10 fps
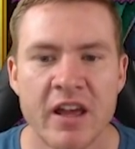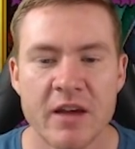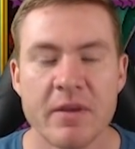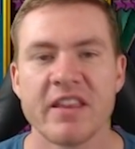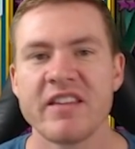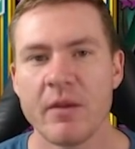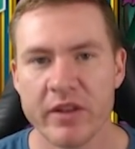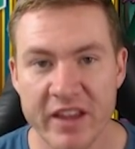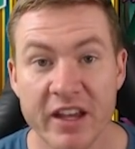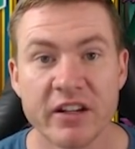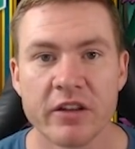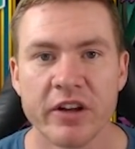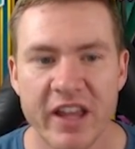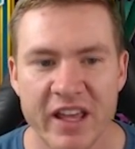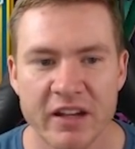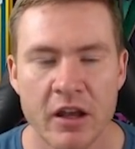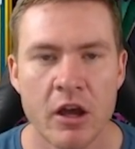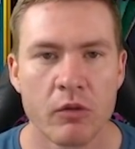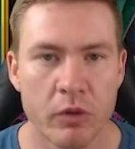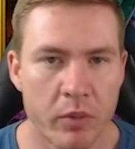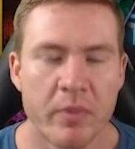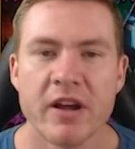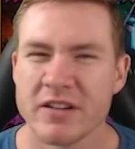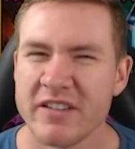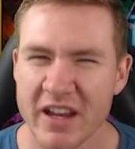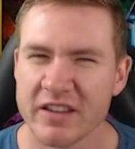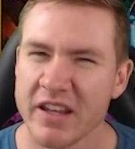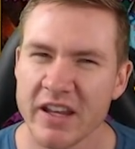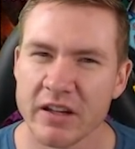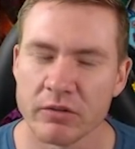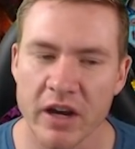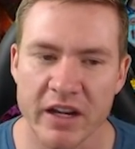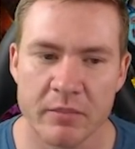And by the time we take another hit, were prepared to take the hit, right?